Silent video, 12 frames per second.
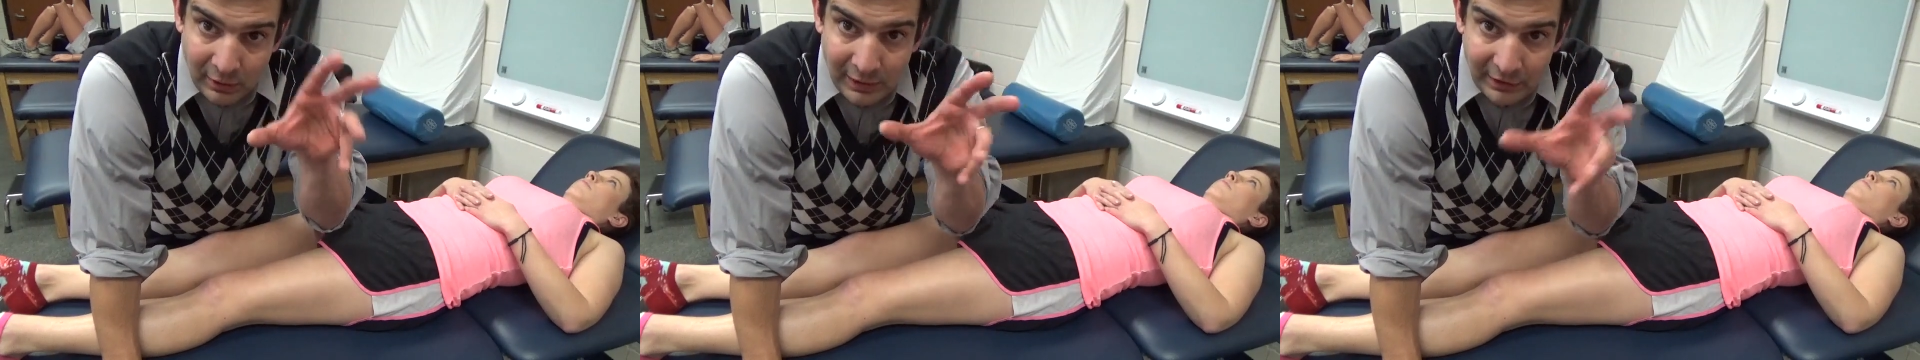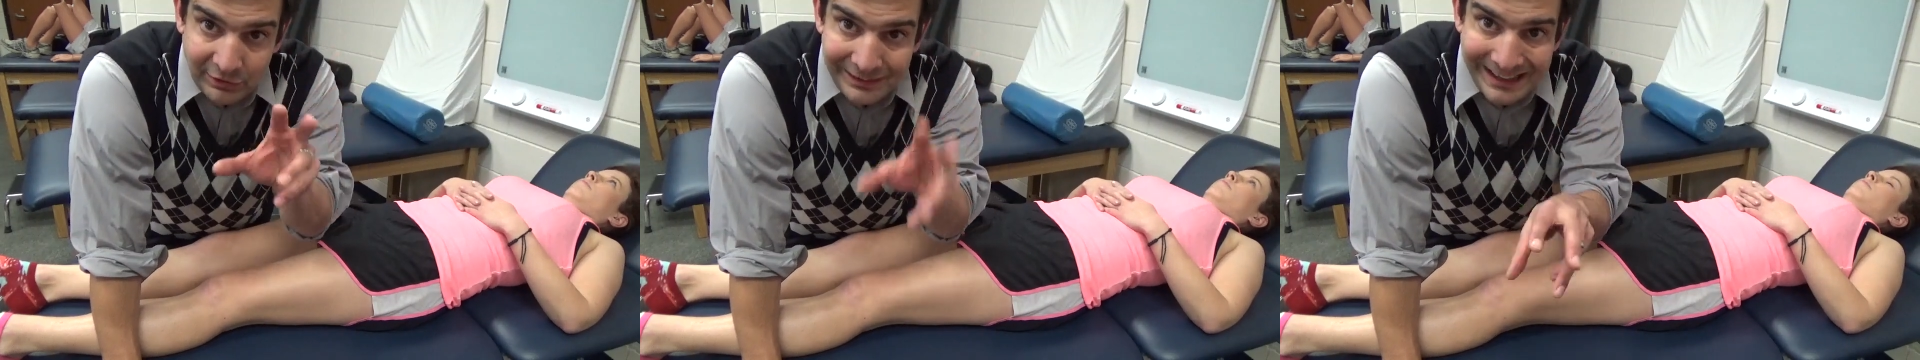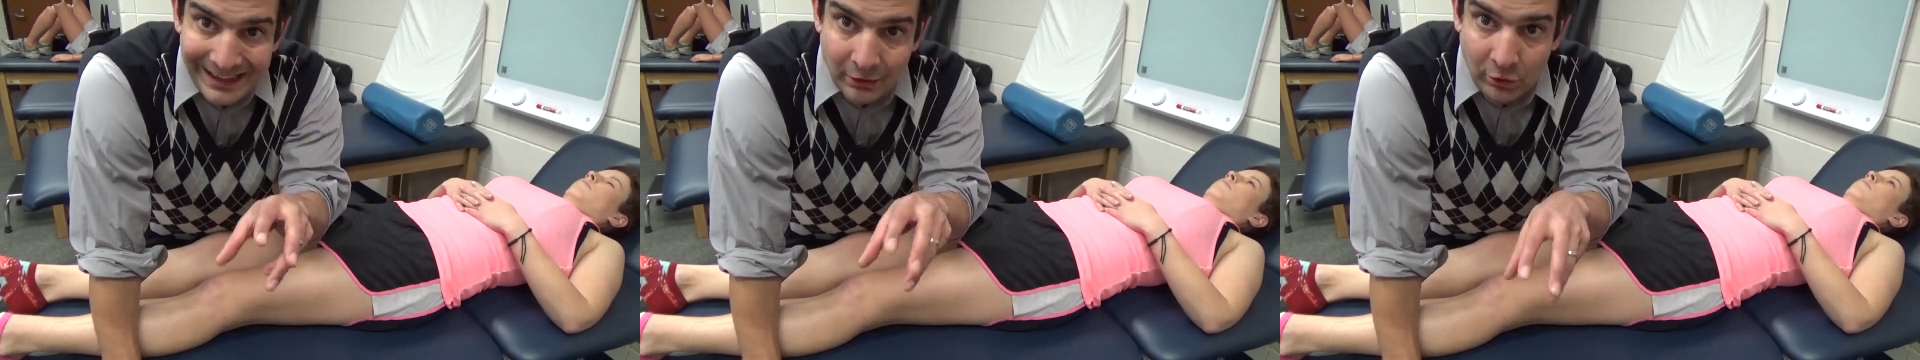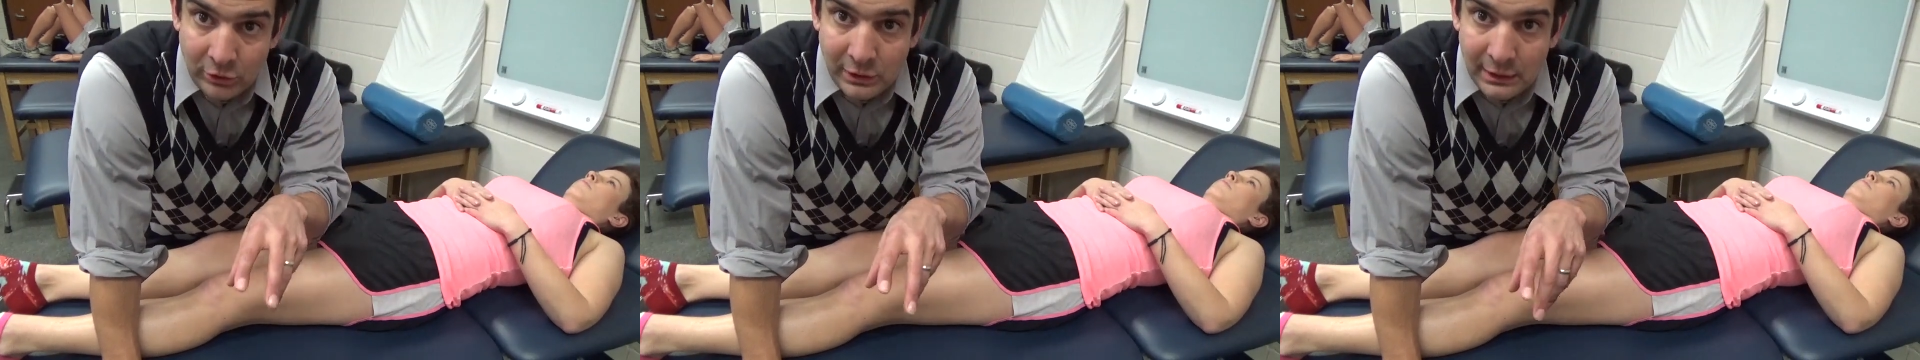are actually not
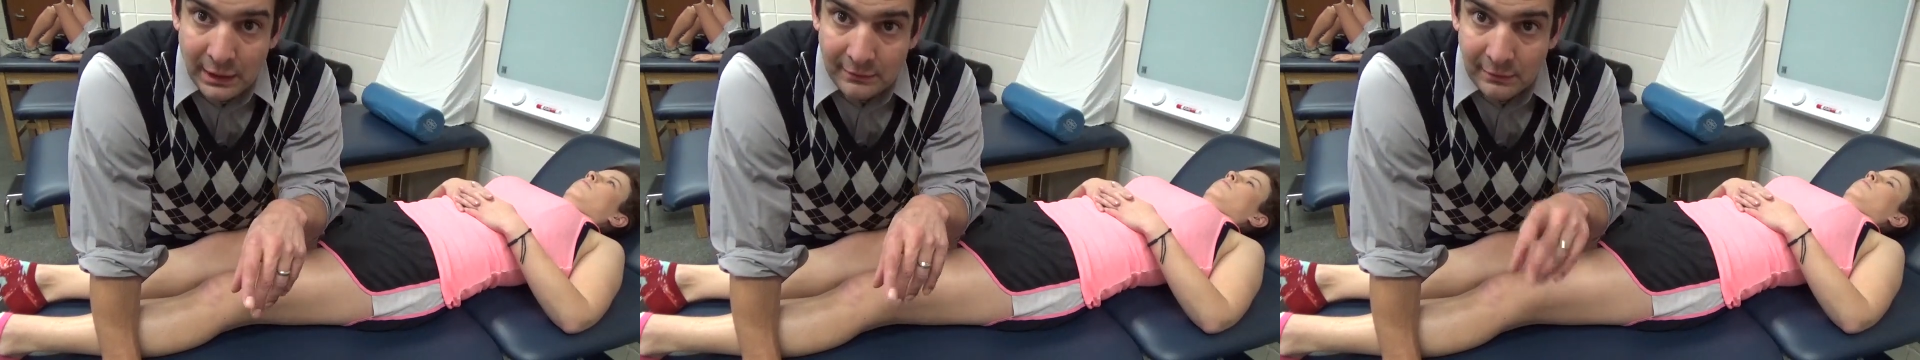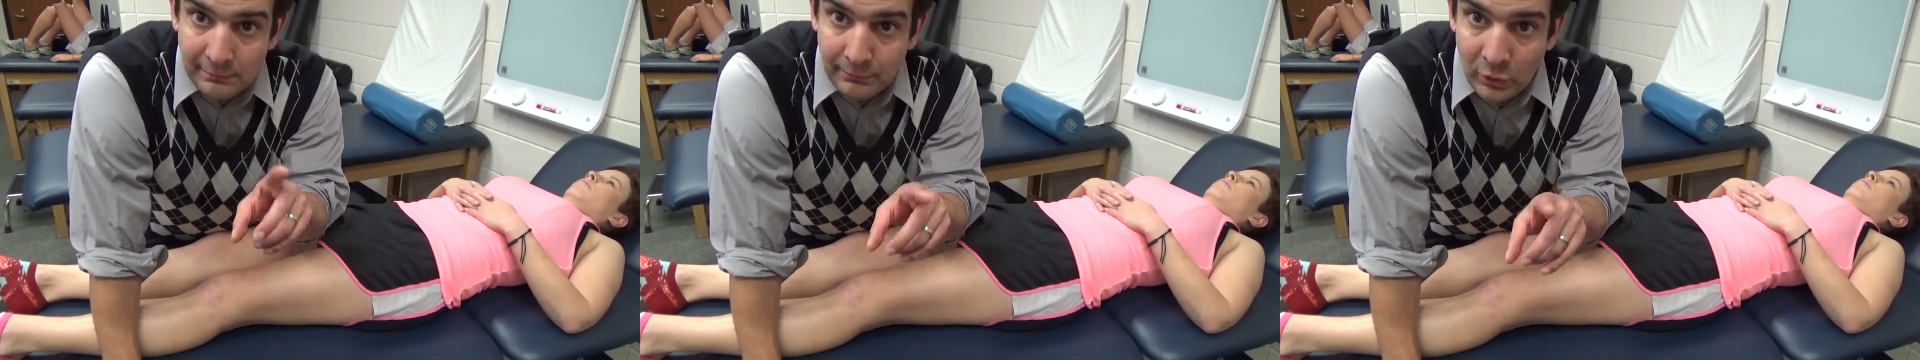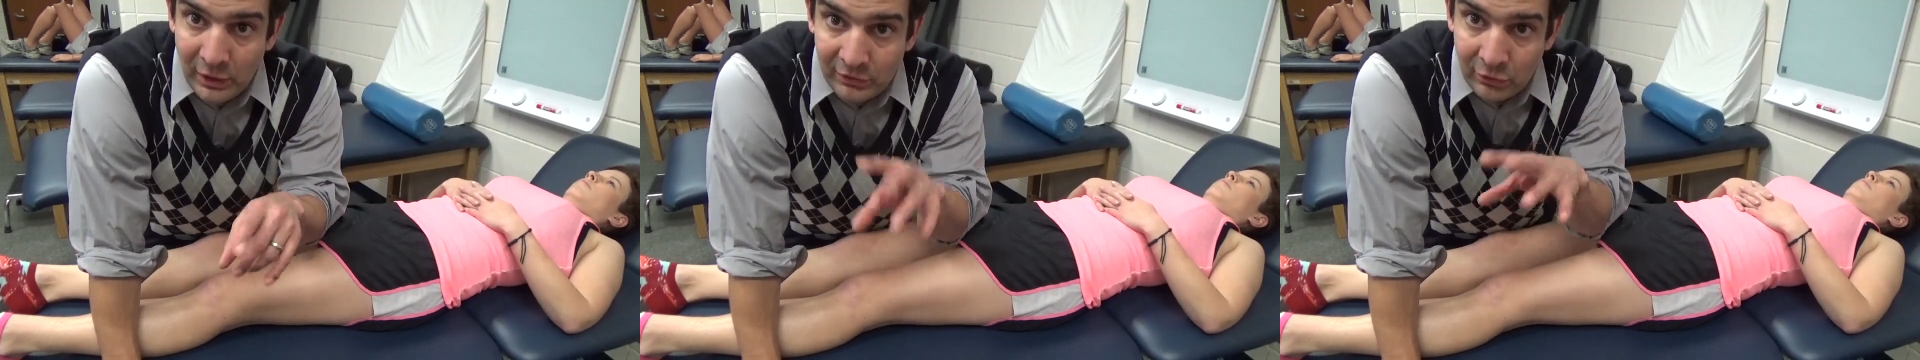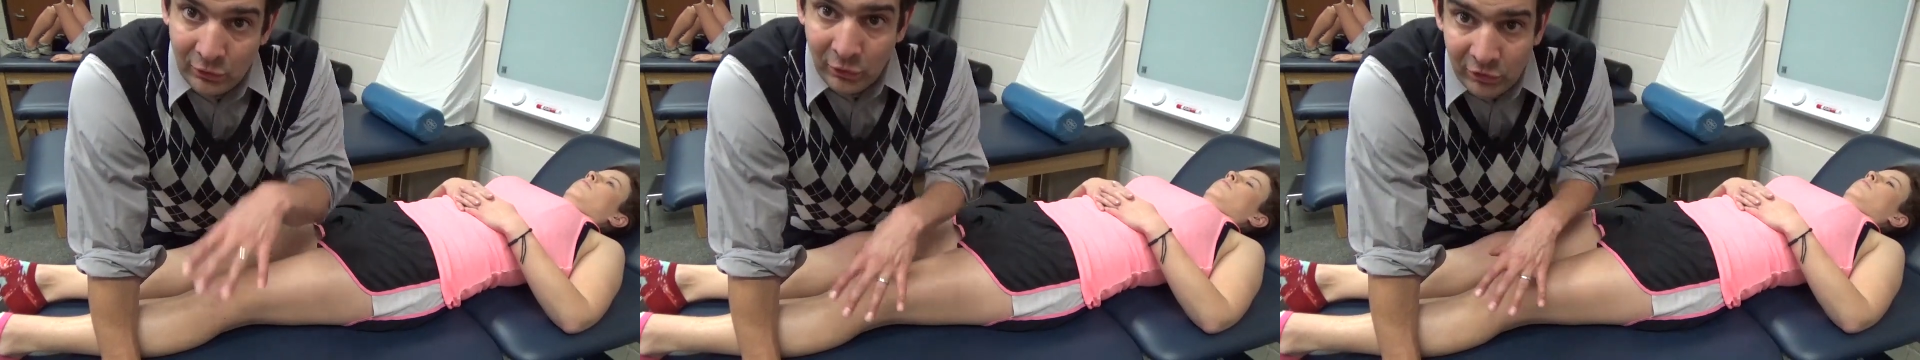all connected, all right?
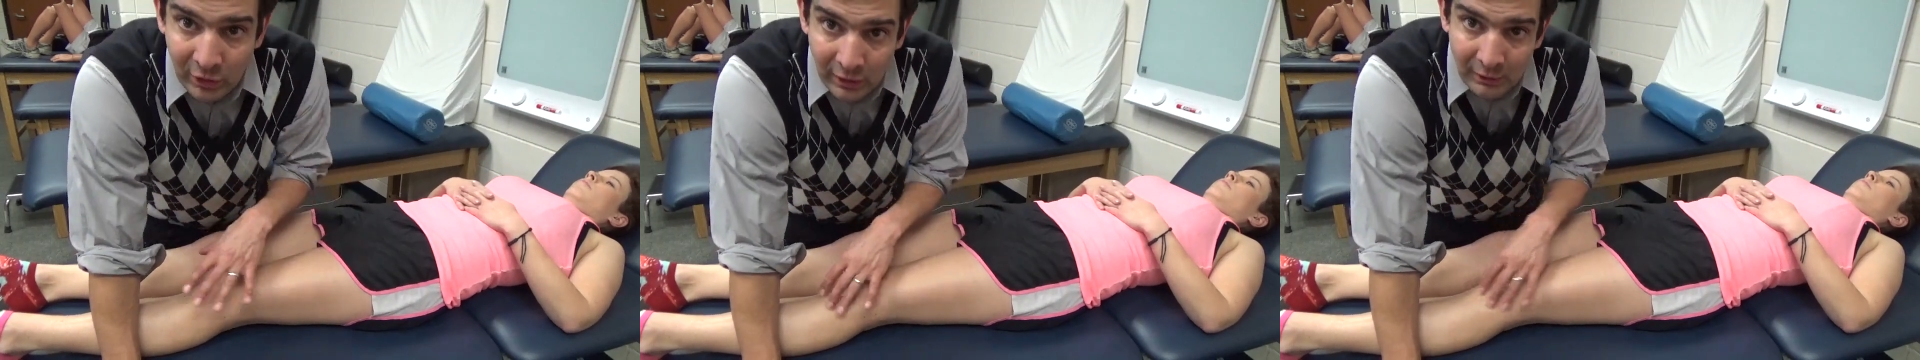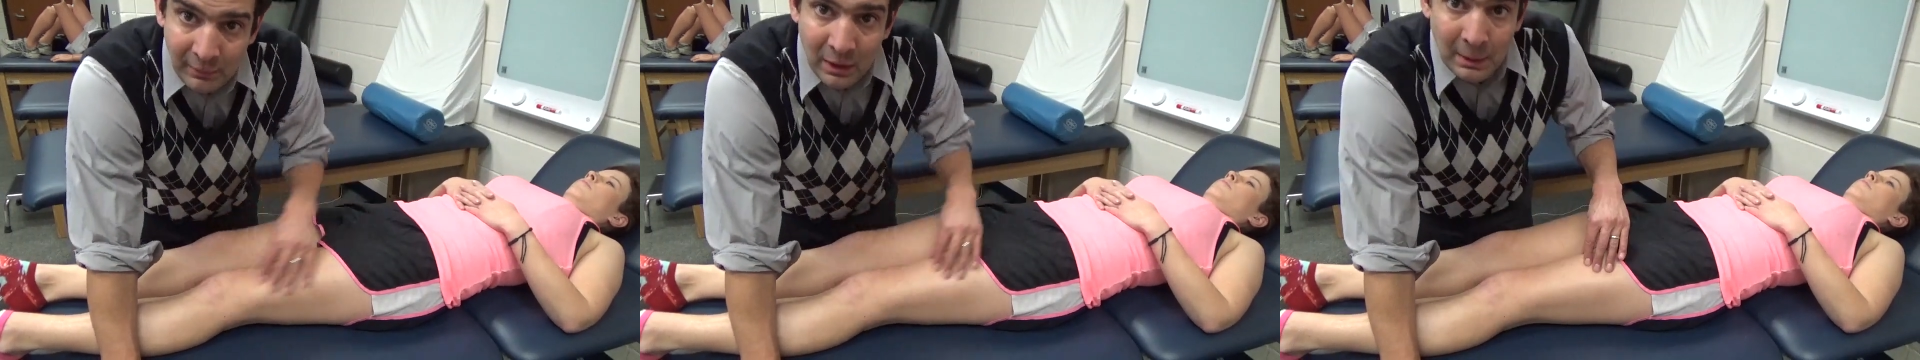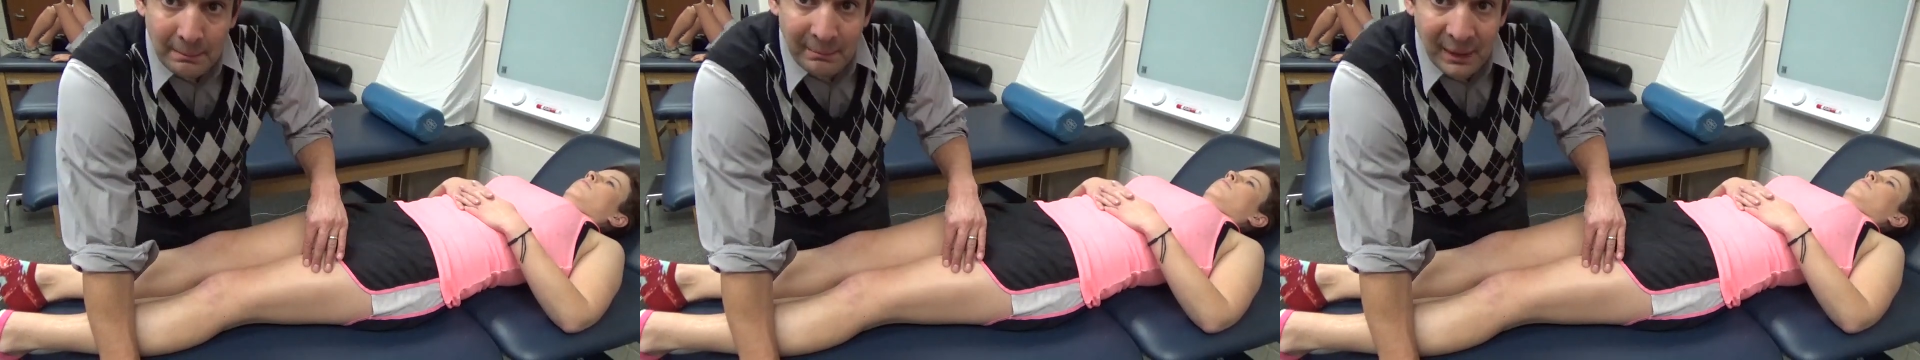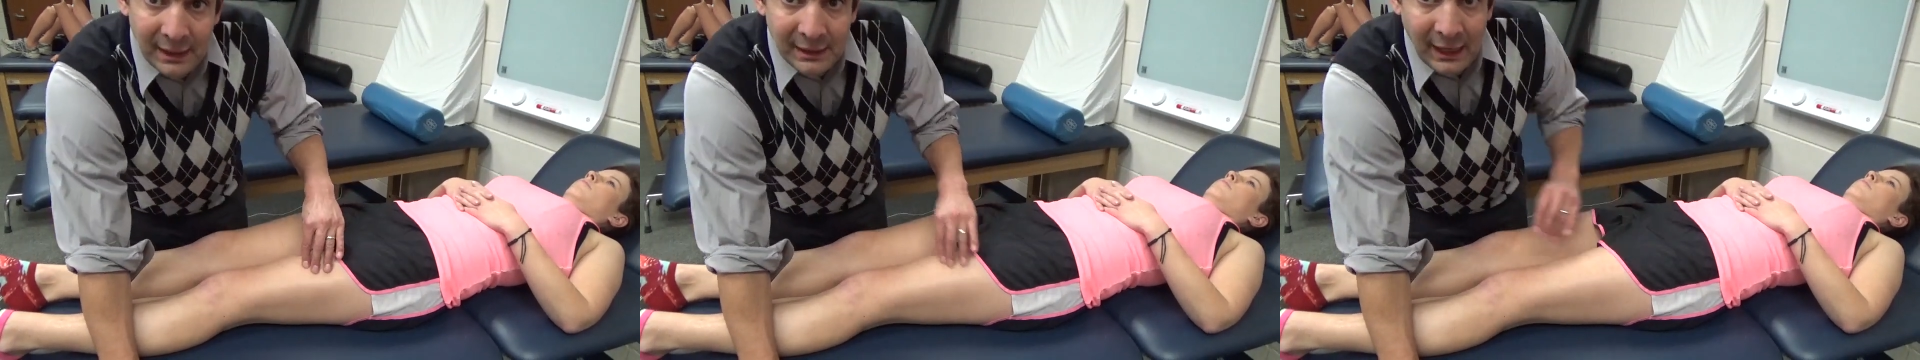So those are our main